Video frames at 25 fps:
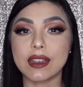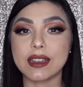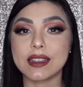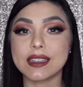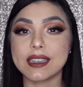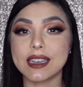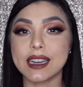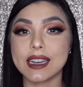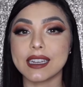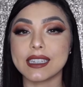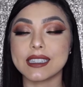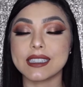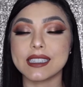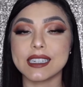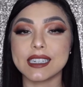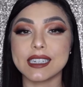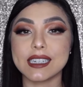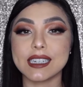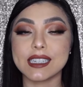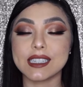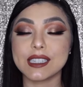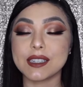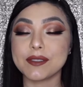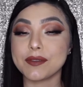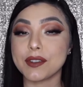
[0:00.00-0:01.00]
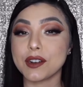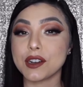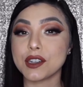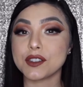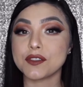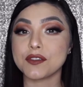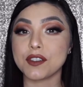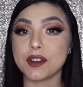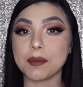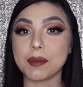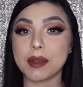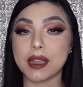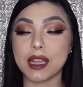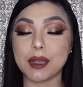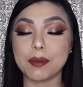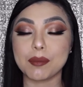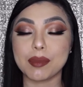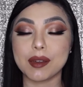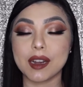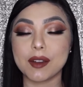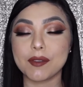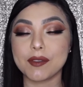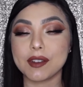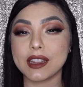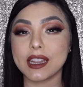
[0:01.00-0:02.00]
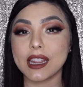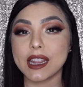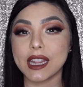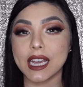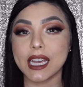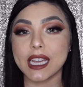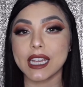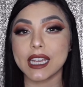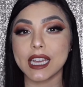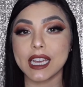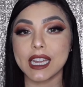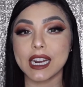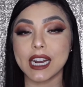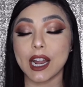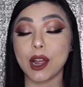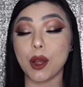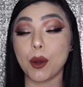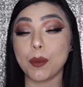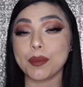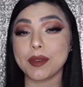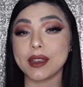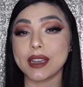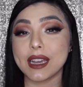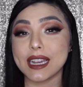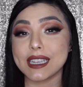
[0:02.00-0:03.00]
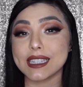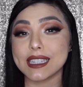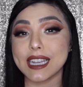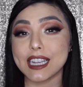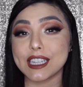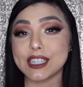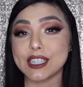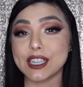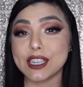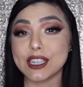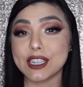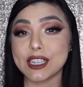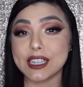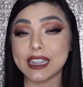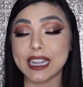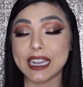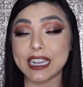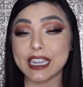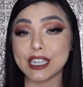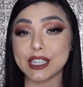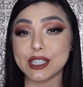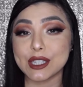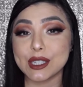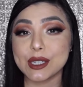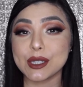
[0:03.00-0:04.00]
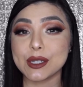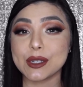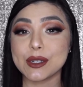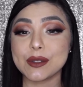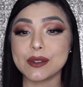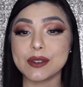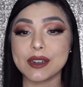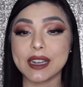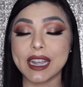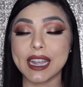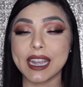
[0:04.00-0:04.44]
it's a, it's a first for me, but I really like it. I hope you guys like, to, like it too.